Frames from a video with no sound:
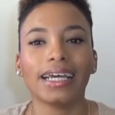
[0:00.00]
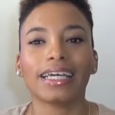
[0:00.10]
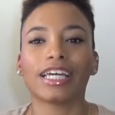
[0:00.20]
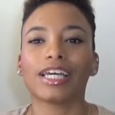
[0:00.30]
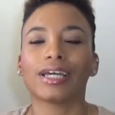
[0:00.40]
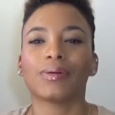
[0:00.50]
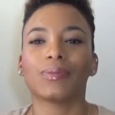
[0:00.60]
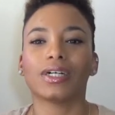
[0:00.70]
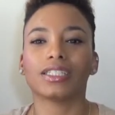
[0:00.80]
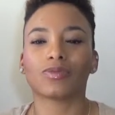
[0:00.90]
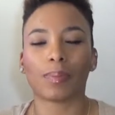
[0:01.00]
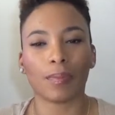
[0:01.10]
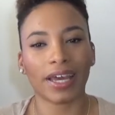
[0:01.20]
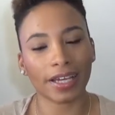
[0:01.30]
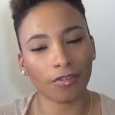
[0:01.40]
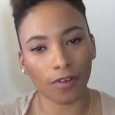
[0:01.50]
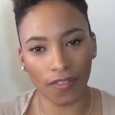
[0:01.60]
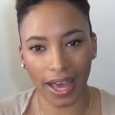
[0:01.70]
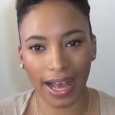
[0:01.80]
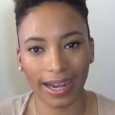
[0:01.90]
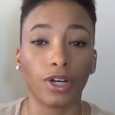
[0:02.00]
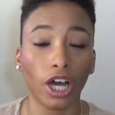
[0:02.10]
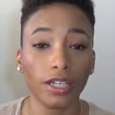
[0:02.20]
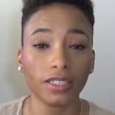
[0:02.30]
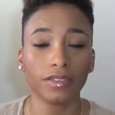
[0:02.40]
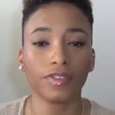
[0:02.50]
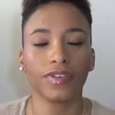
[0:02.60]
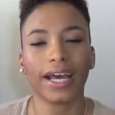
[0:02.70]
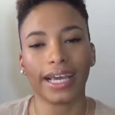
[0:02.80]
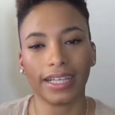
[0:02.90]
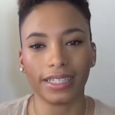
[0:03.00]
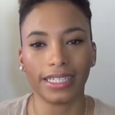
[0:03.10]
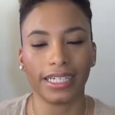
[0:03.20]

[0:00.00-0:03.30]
he was reprimanded for that. Regardless of the fact, Anthony